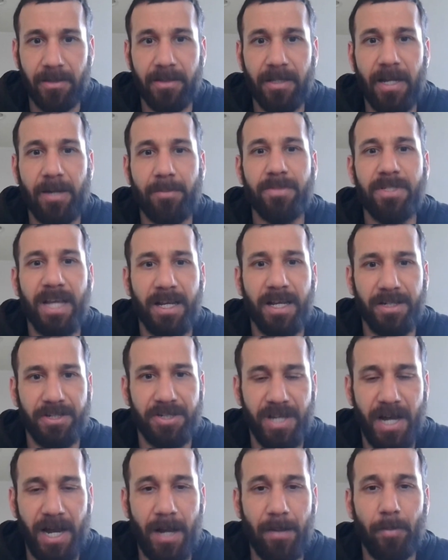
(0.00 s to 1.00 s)
let him take
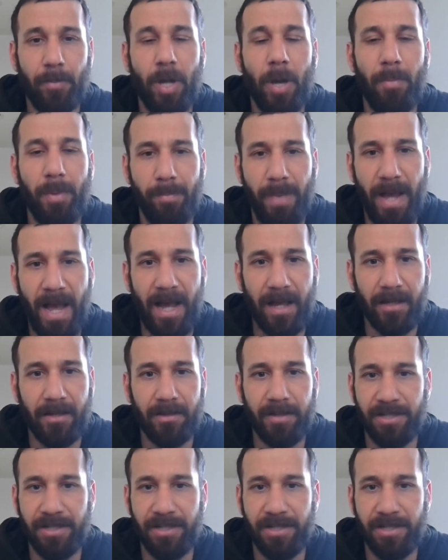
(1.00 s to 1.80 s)
his time coming back.